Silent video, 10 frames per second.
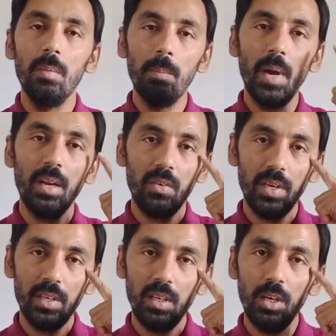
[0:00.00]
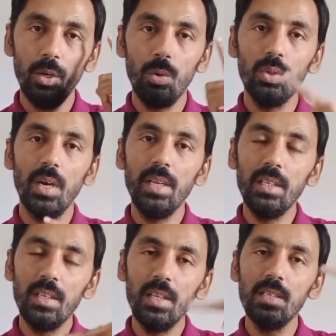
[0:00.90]
my retina due to the
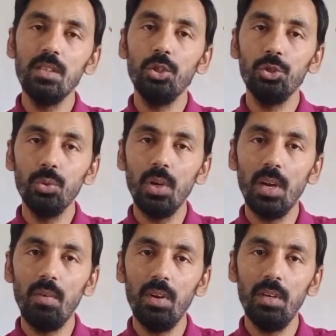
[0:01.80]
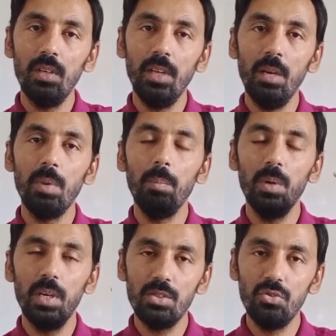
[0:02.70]
increase in the sugar level in my
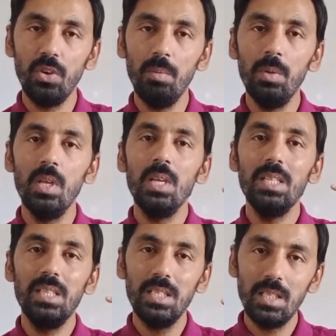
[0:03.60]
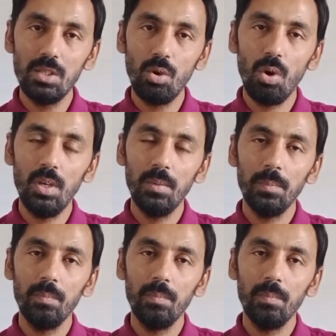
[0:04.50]
bloodstream, this is called